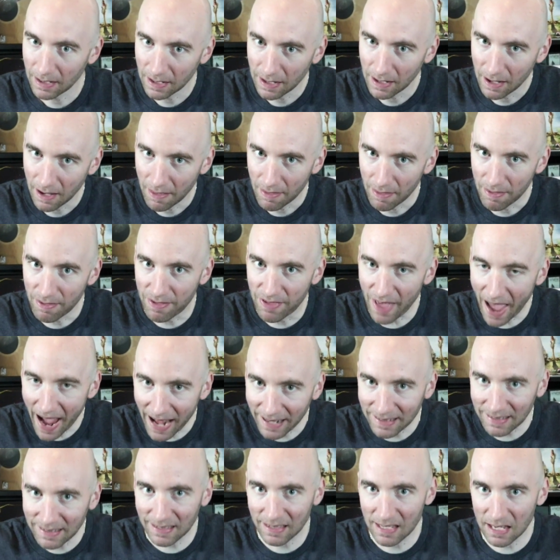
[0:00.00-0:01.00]

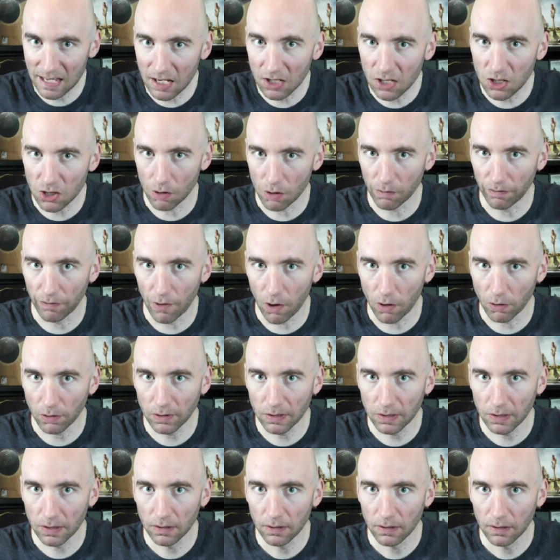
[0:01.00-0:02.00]
That's the issue,
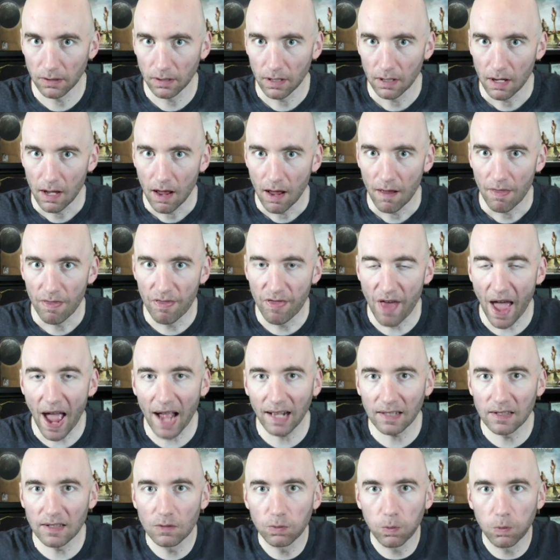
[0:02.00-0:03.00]
folks.
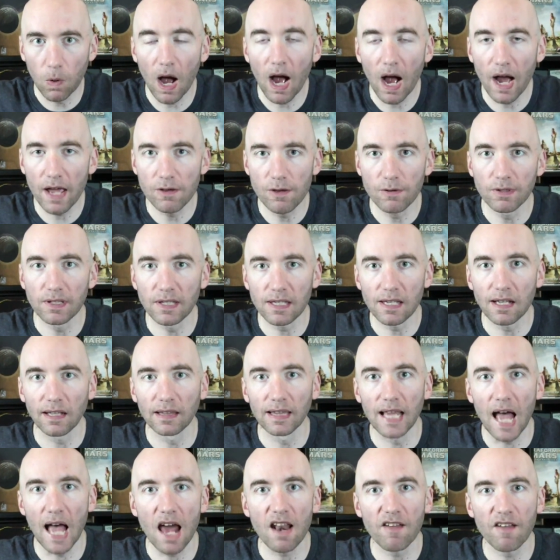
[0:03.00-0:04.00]
That's why you see a
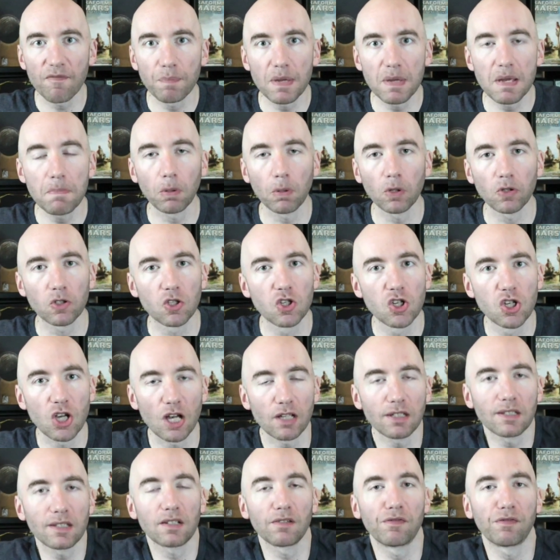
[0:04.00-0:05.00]
lot of people
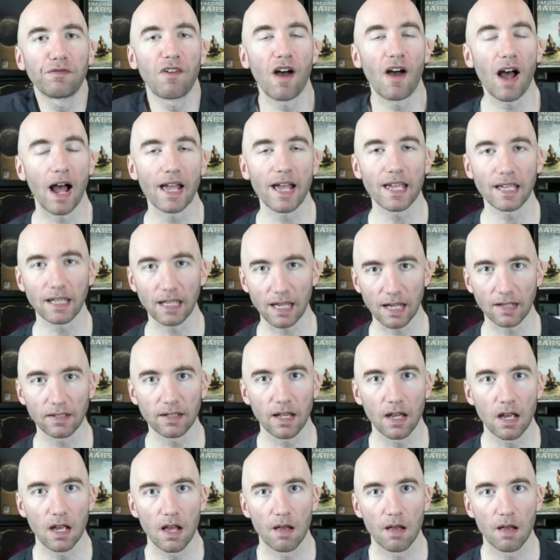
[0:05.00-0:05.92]
justifying it,